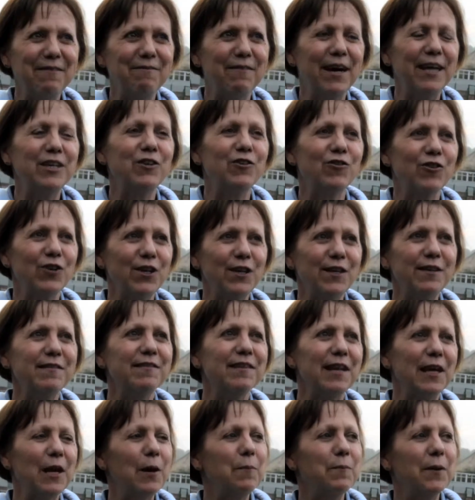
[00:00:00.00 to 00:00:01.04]
veterans,
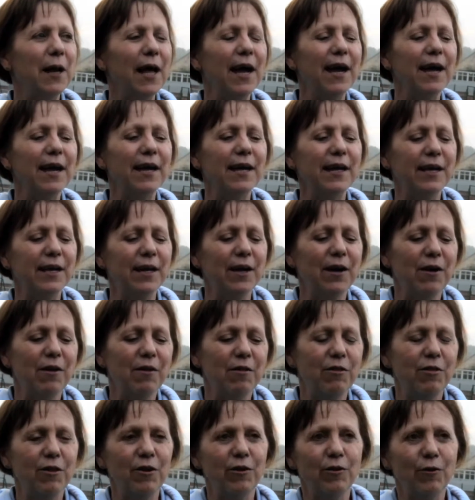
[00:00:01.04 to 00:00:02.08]
and I play
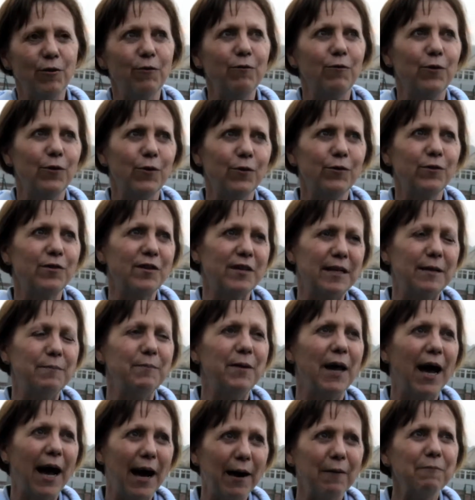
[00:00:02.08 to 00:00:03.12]
third or fourth team
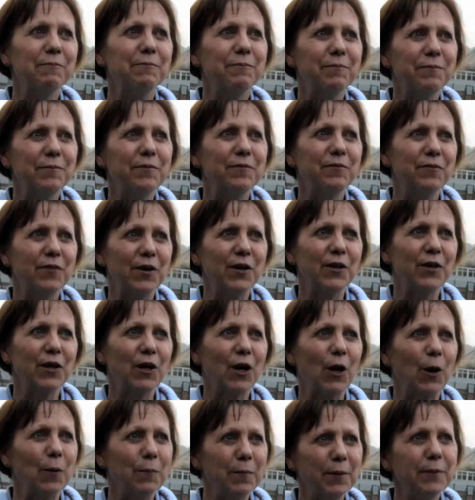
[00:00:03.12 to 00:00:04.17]
now for the
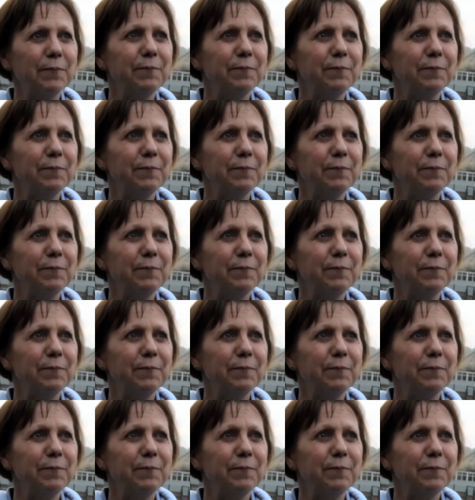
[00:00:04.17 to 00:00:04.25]
club.